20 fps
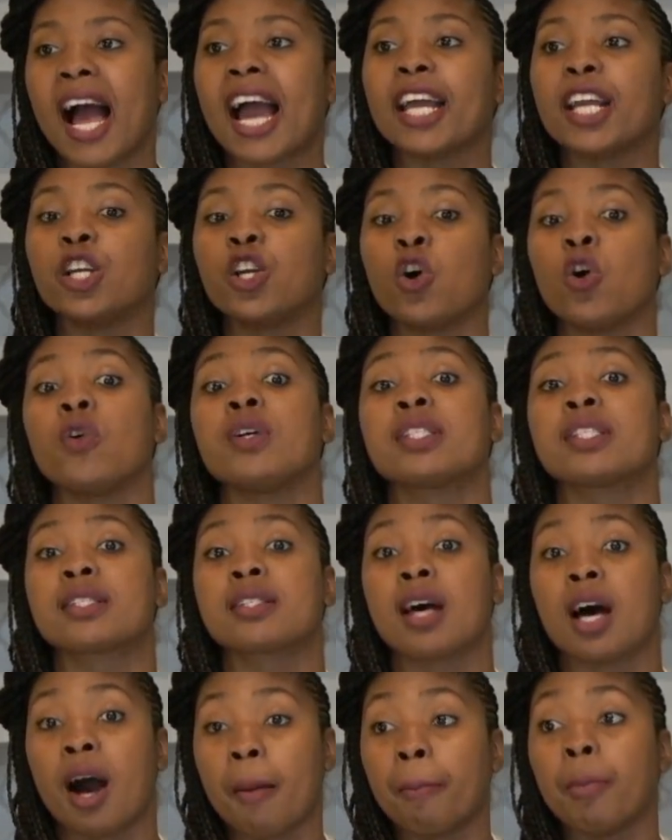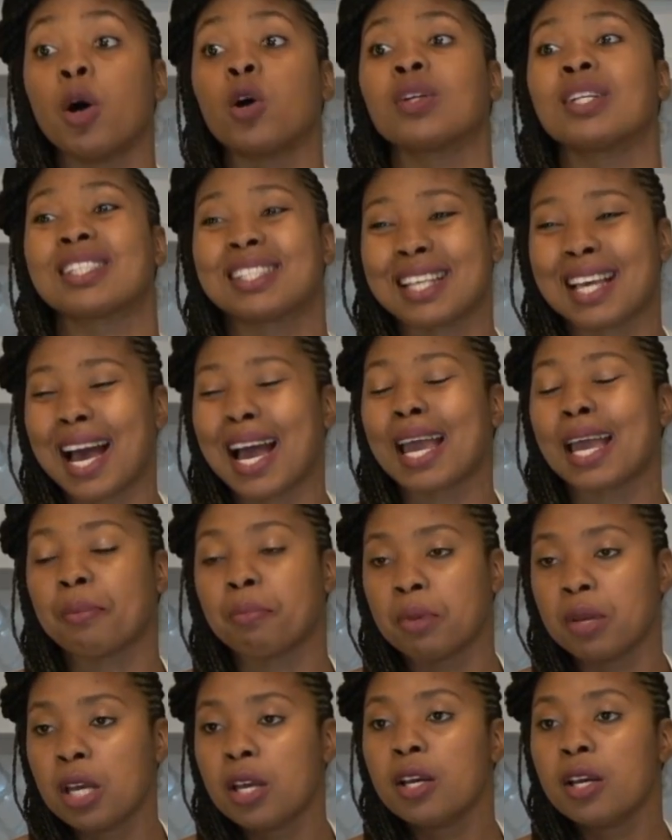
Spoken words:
I know it's about the time